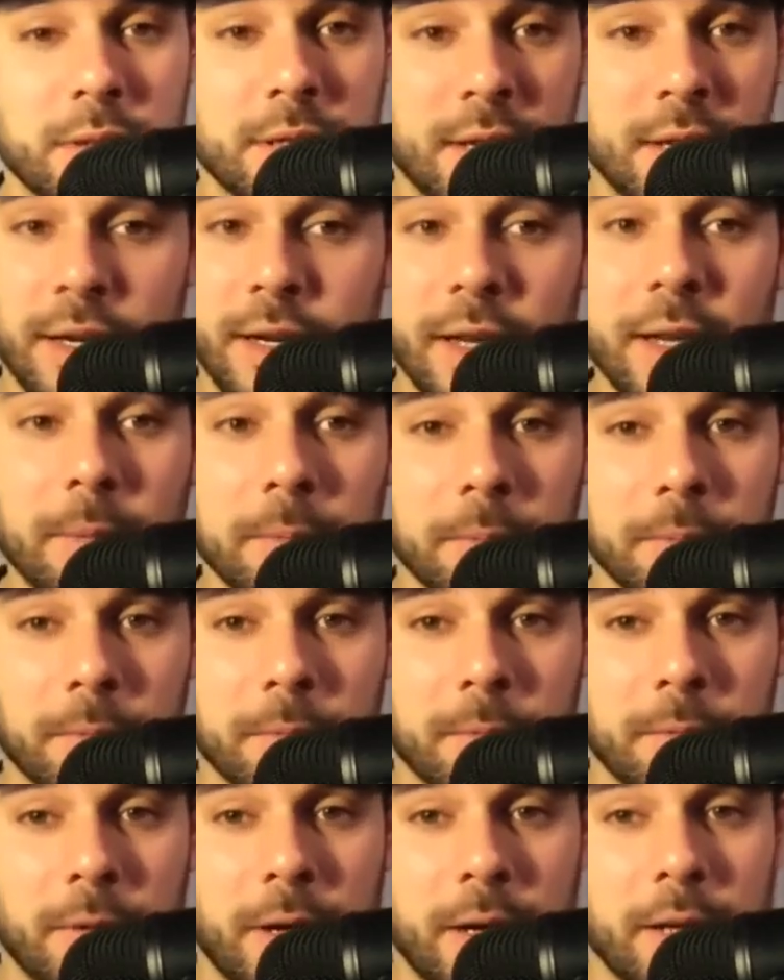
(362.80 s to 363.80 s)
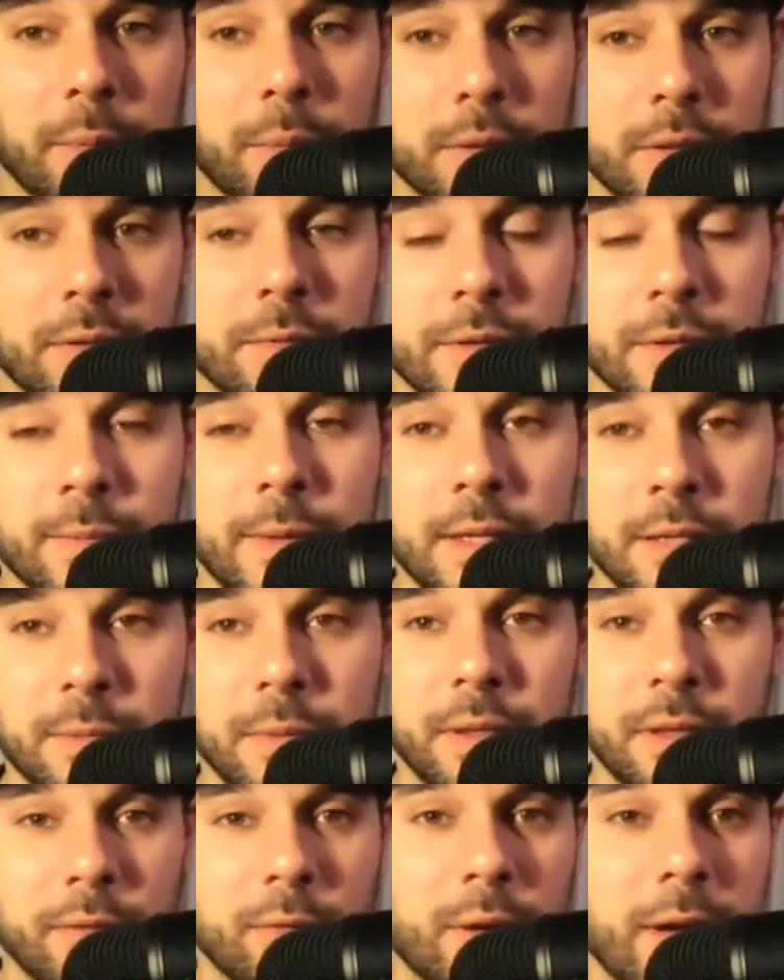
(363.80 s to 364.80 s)
it on him, right? It puts the
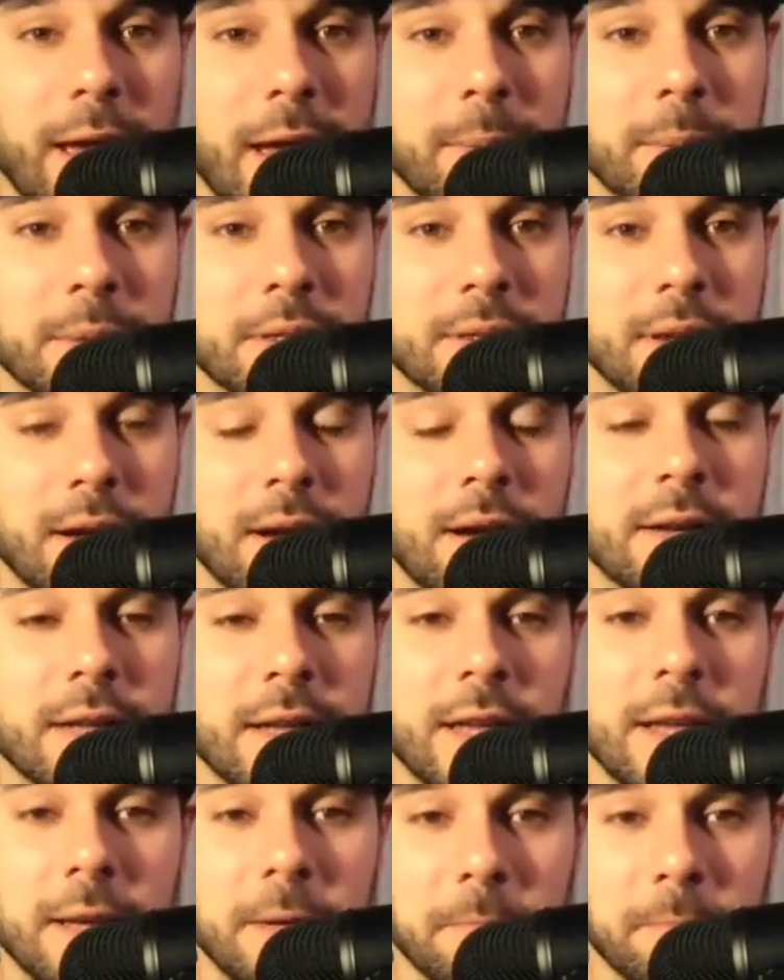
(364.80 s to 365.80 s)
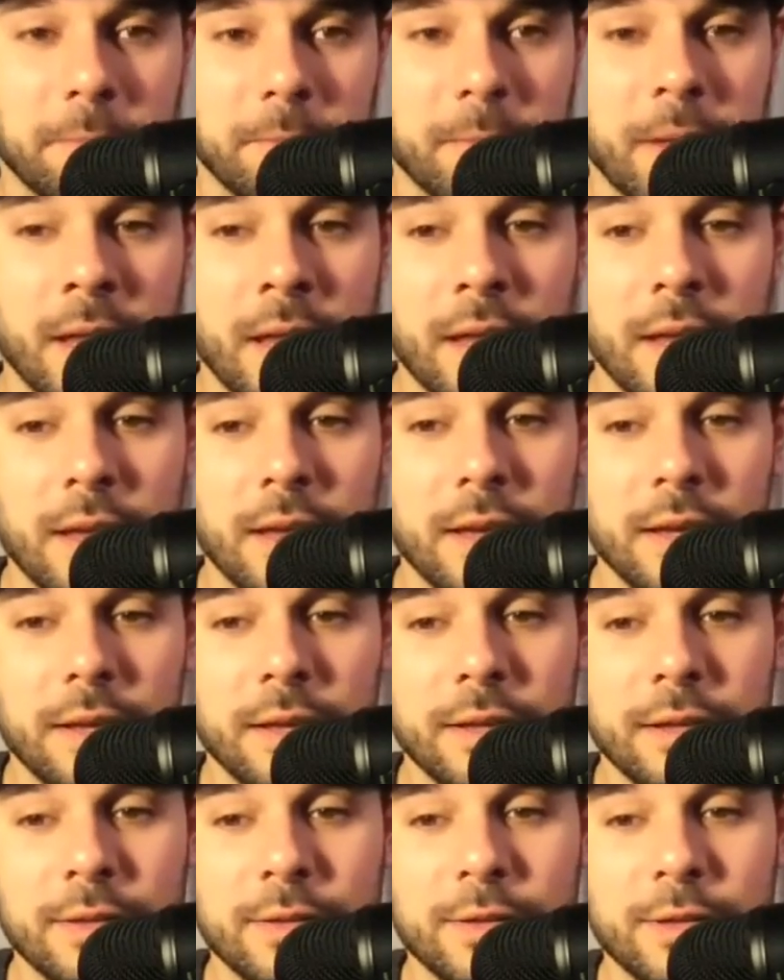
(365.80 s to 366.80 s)
responsibility of what happens onto him.
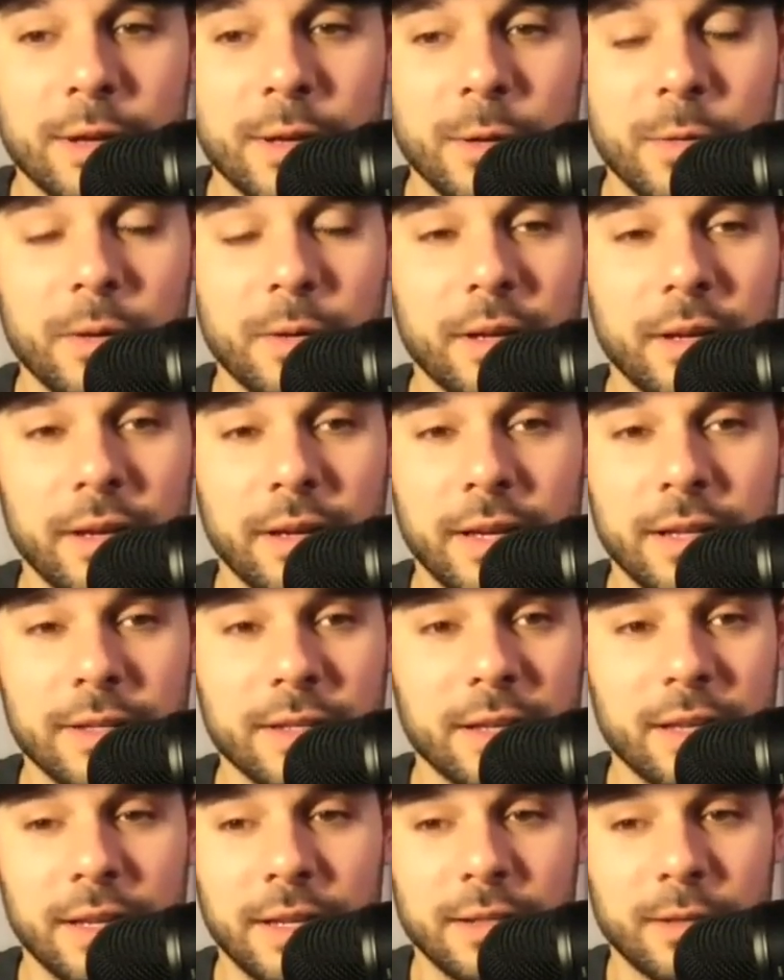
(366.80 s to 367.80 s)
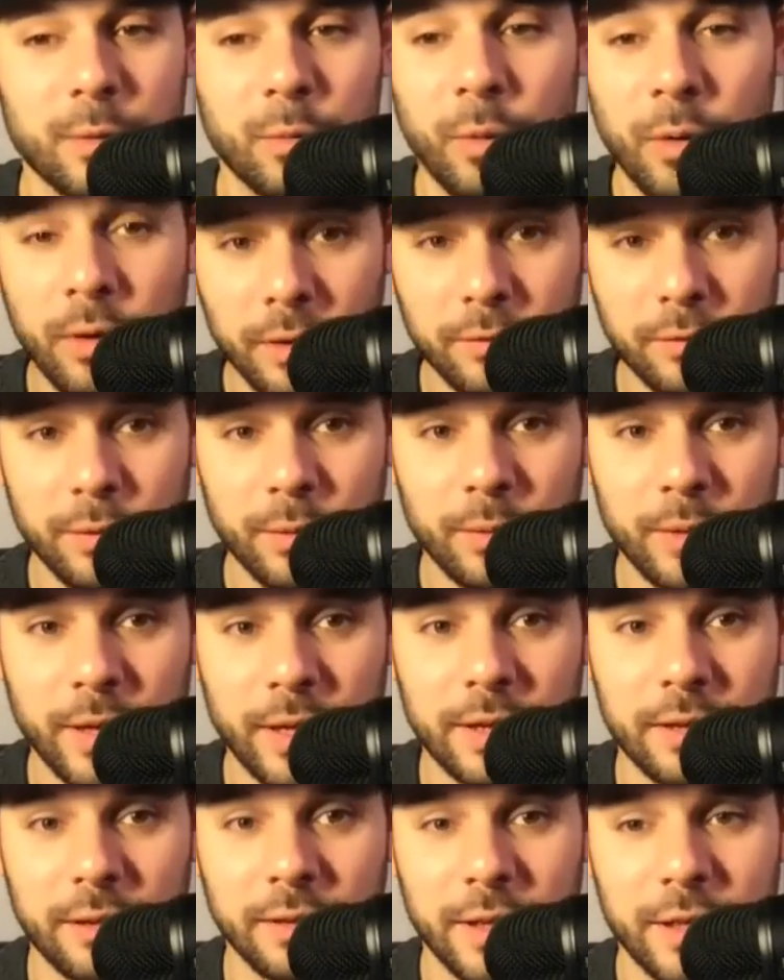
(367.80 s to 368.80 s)
So it's a wonderful
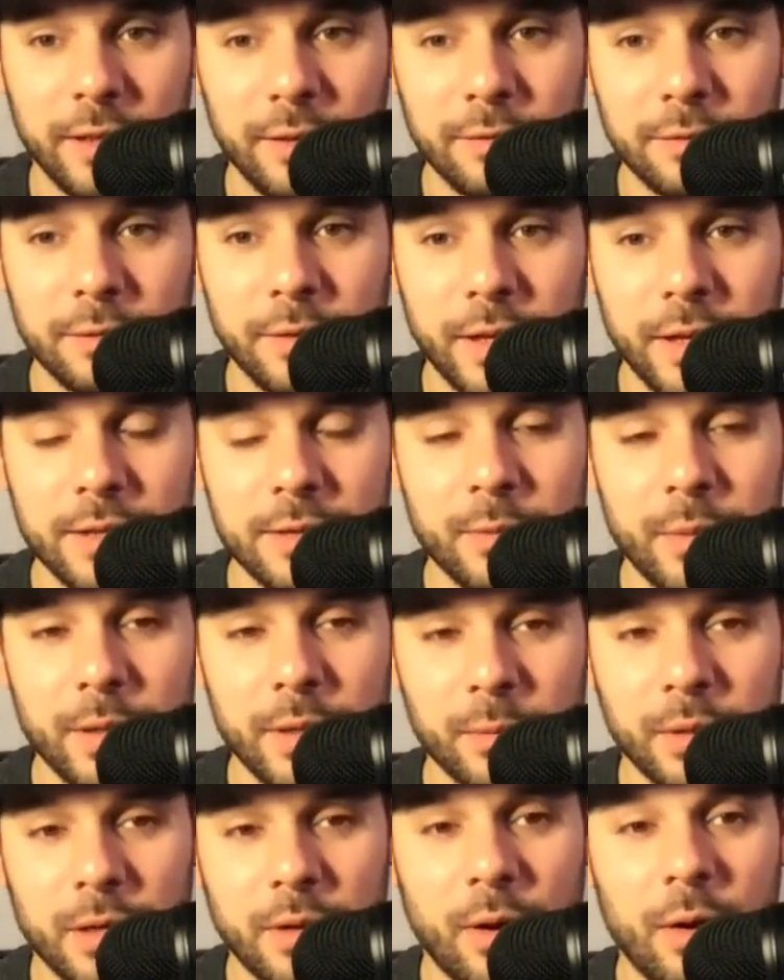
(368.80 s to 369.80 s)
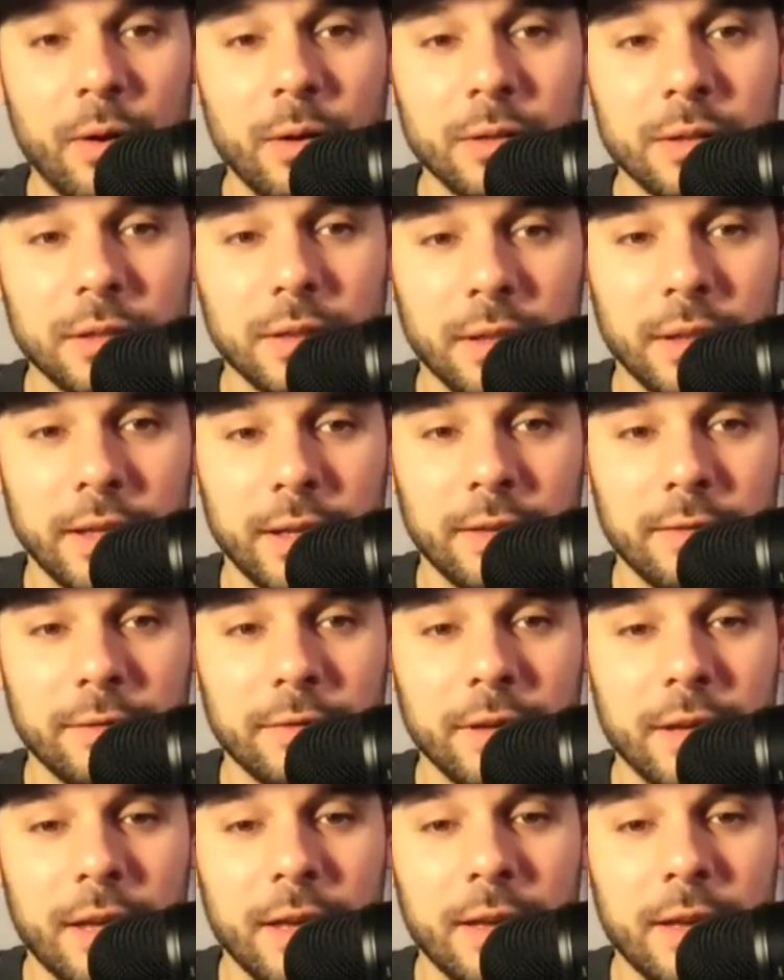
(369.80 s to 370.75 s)
way to live, right? It's the way that we're called to live.